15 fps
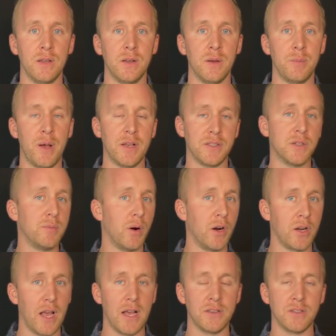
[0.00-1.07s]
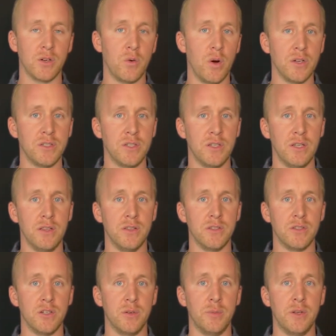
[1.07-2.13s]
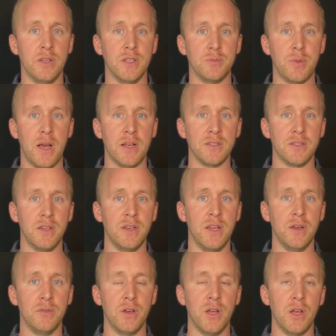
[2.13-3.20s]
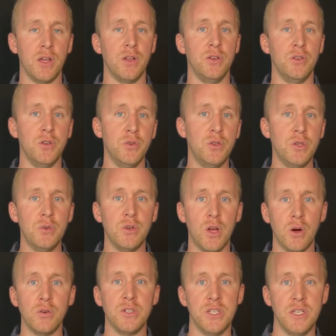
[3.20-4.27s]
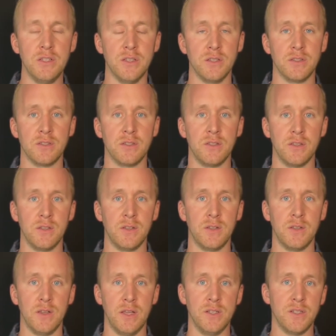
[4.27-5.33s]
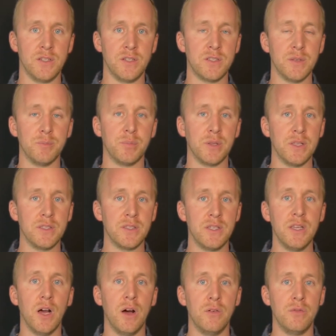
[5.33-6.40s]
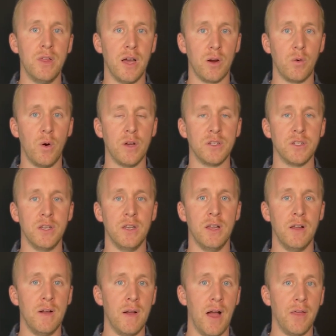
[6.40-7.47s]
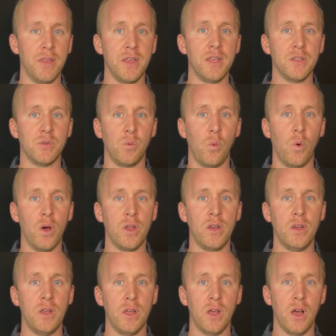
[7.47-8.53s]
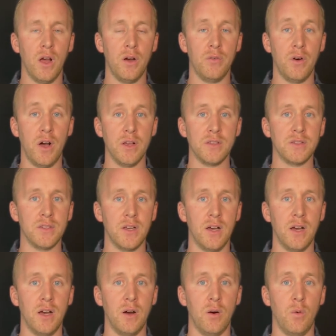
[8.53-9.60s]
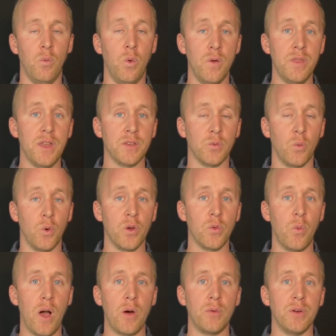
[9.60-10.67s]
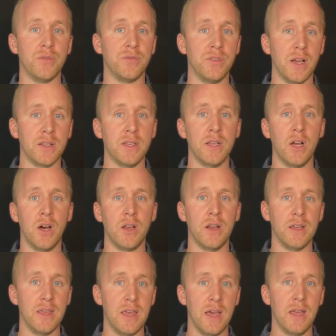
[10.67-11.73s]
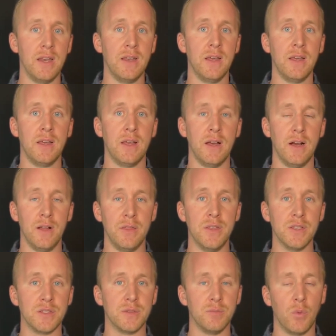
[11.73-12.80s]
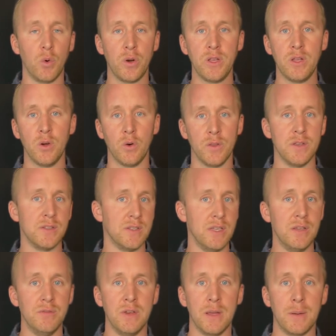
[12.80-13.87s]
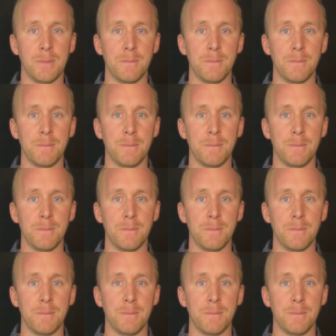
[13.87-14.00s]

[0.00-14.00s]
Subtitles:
Pastor Mark asked a question in the sermon this past Sunday of, do you know Jesus? And just the simplicity of that question, I think is one that's worthwhile reflecting on again this morning or this evening.